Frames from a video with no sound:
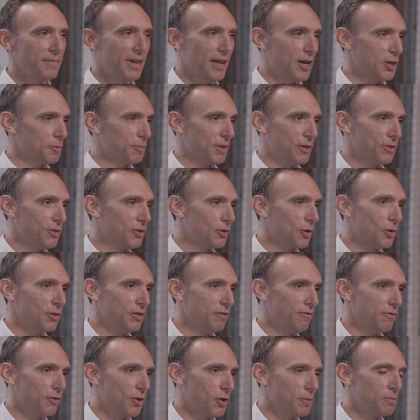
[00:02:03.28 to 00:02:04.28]
management
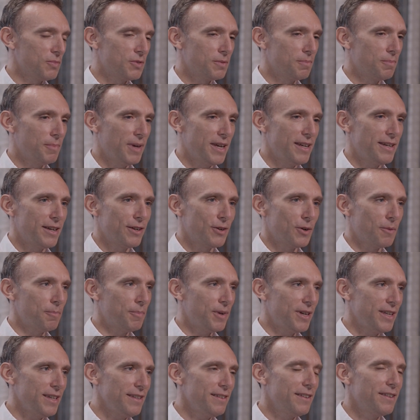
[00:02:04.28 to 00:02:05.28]
consulting firms, Bain &
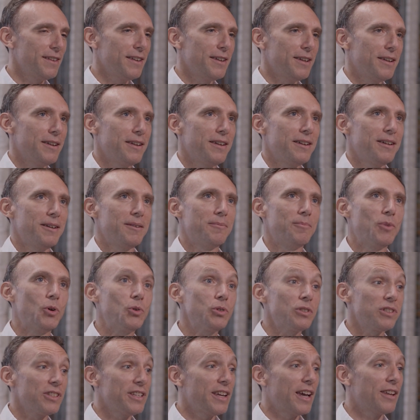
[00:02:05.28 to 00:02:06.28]
Company,
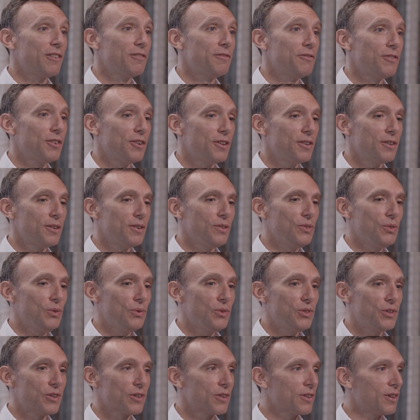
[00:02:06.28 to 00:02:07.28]
mostly out of the
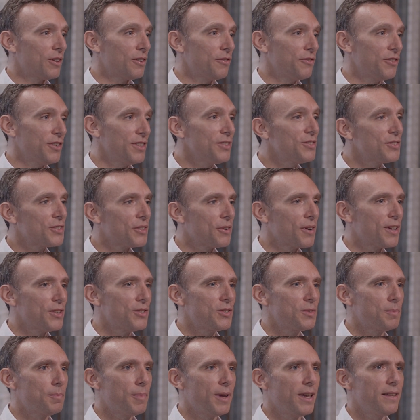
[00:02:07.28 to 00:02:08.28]
New York office. So I
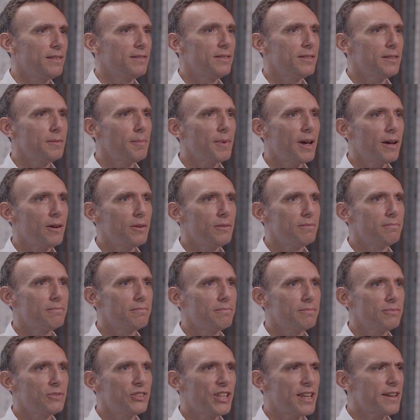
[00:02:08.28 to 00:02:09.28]
spent about
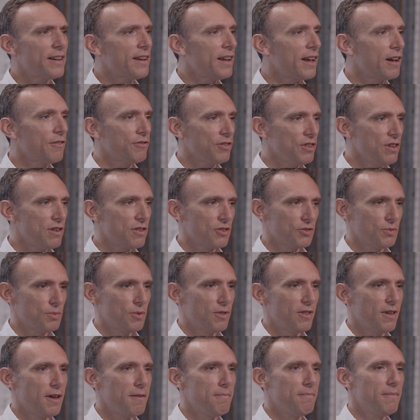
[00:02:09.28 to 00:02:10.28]
10 and a half years
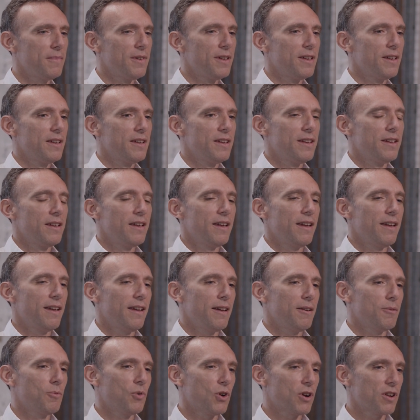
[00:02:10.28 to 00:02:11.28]
with them,
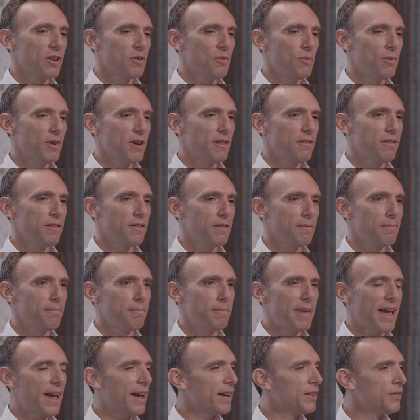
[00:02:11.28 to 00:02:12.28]
working with
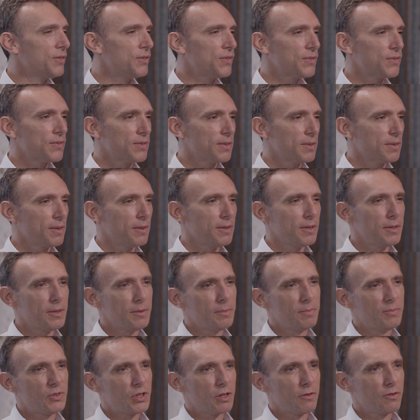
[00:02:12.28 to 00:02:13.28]
banks,
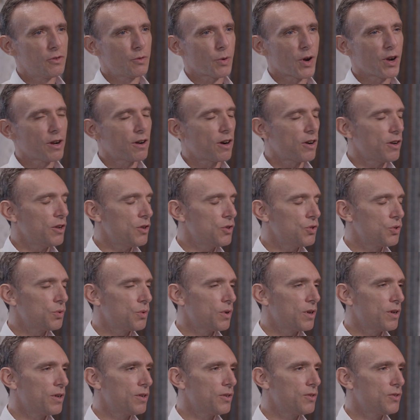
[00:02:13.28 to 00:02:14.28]
sort of credit card
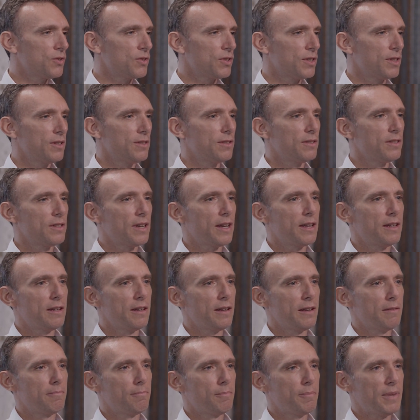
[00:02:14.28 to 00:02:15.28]
issuers
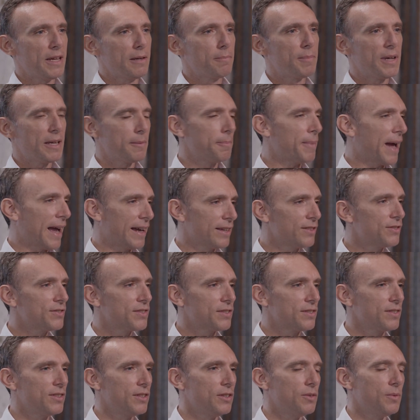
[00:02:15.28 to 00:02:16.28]
and big
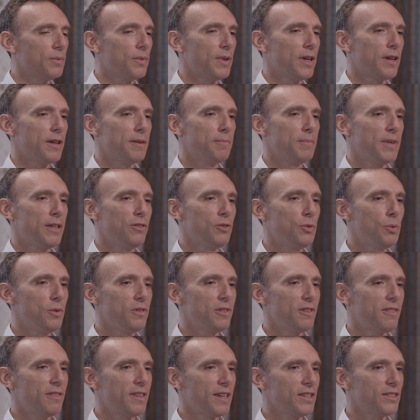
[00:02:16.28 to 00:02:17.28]
banks, you know, and
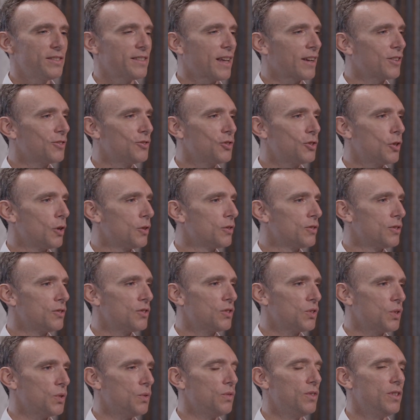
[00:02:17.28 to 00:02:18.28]
doing the things that
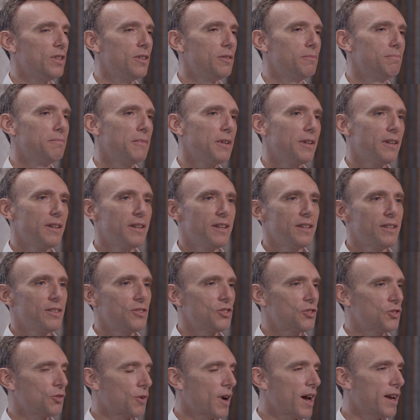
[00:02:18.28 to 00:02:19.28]
consultants do, you know,
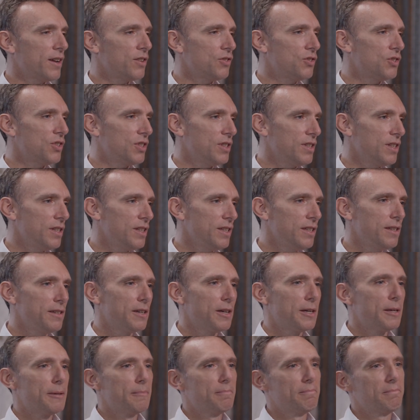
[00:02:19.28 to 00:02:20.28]

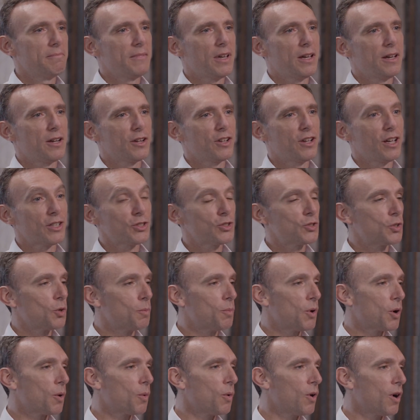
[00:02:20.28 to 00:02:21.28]
strategy,
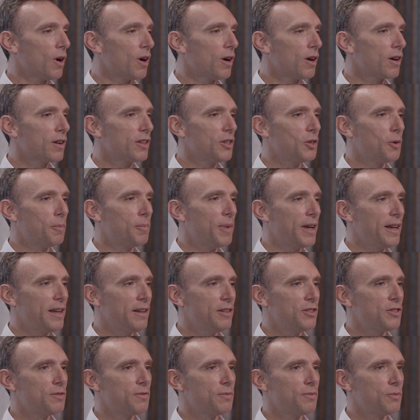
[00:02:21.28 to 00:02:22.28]
customer work. You know,
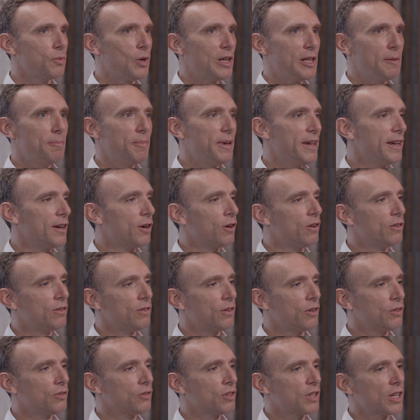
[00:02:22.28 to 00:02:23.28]
Bain is really big
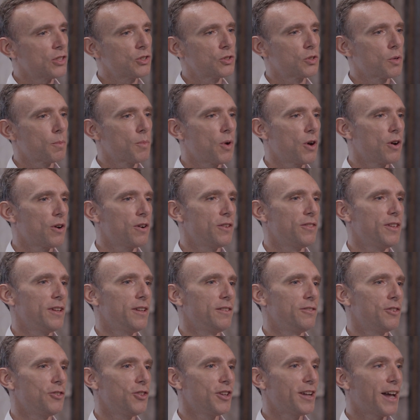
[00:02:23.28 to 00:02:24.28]
on customer.
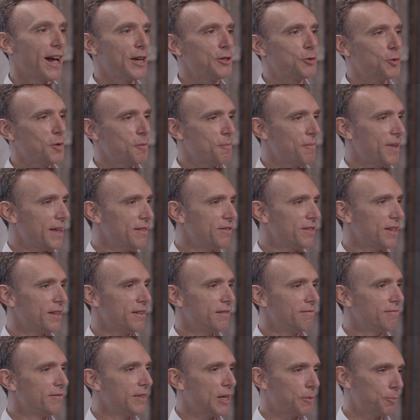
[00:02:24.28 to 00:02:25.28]
They're the guys who
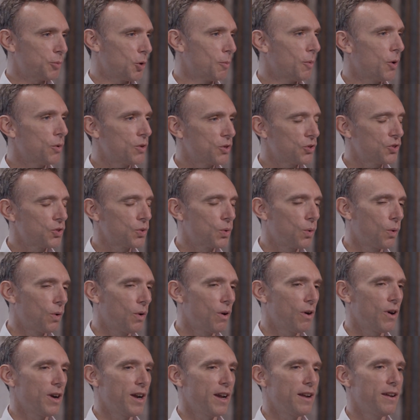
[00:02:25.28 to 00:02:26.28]
invented Net Promoter
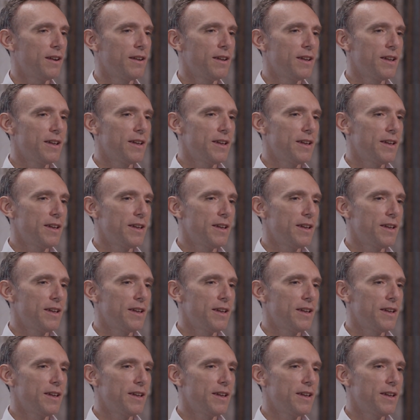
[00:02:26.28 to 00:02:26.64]
Score, and